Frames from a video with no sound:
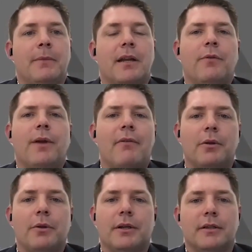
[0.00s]
And if we have a
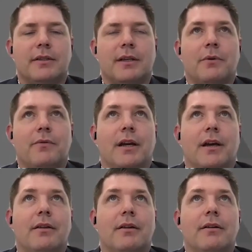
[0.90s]
look at some of the
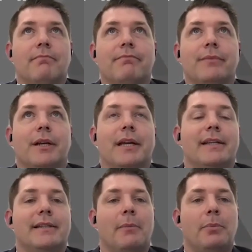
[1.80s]
other, you know,
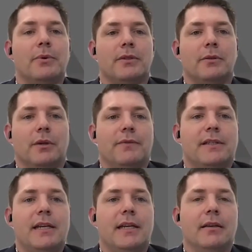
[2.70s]
examples that we've
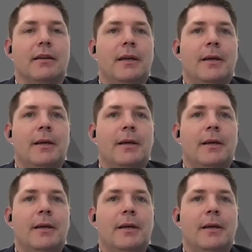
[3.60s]
seen,